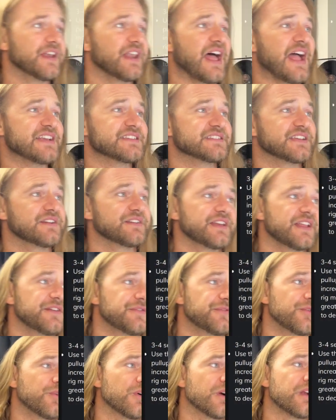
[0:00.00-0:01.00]
then lastly on day
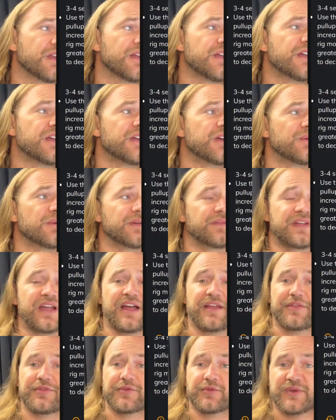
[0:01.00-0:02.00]
4, we've
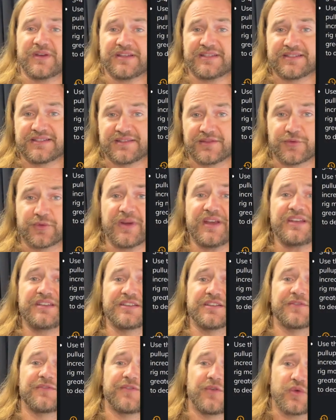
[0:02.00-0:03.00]
got 3
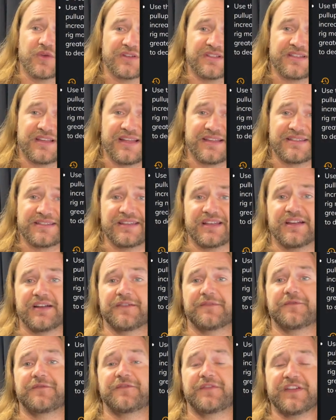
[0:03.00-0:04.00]
to 4 sets
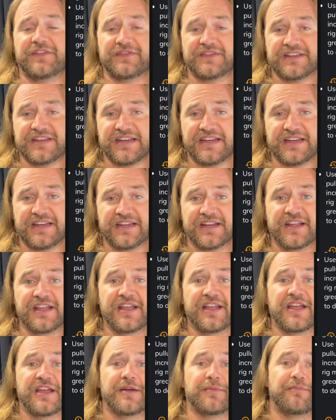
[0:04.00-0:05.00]
of 15
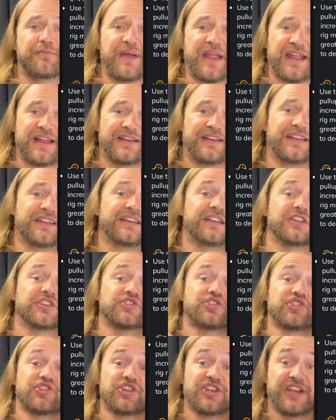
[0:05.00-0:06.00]
banded
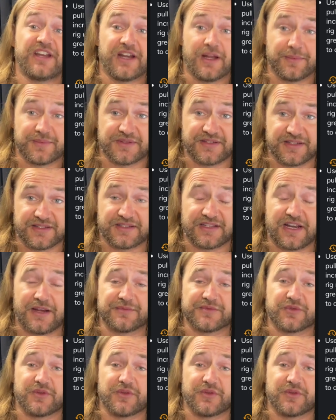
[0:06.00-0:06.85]
chin-ups this time.